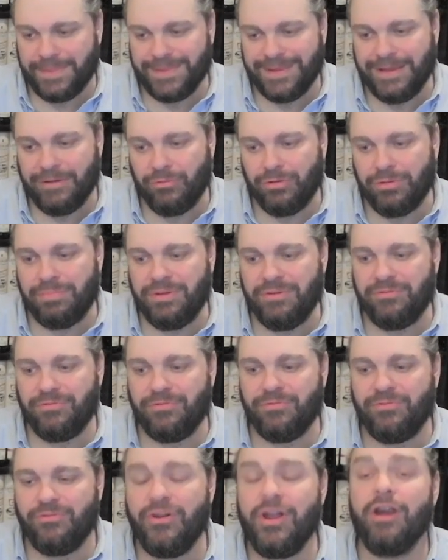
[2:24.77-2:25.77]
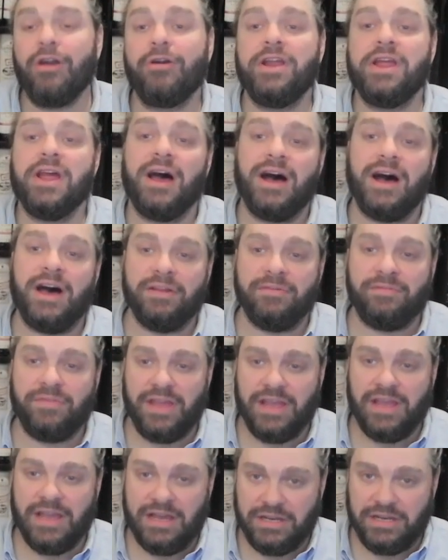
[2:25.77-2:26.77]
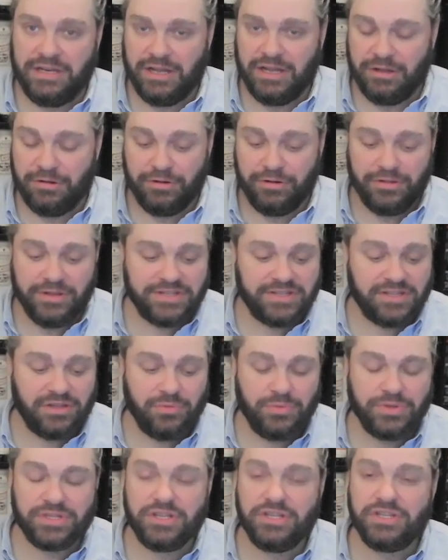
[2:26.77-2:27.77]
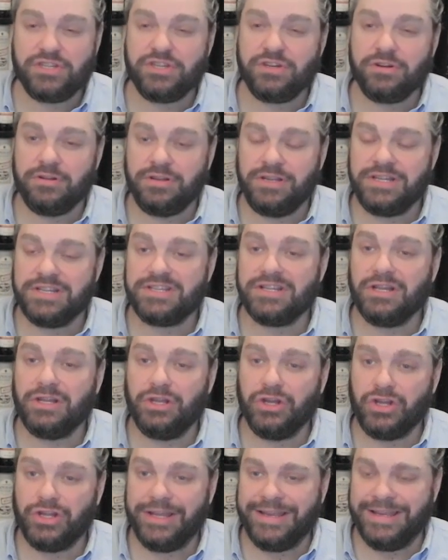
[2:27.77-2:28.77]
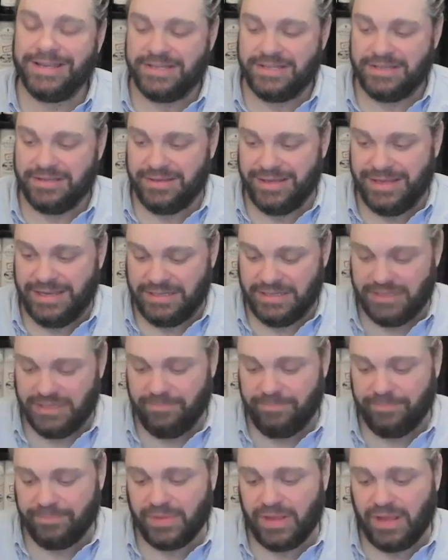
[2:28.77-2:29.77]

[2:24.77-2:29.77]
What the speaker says: It would be very odd if they added color to this, and the whiskey certainly doesn't look like it. They did.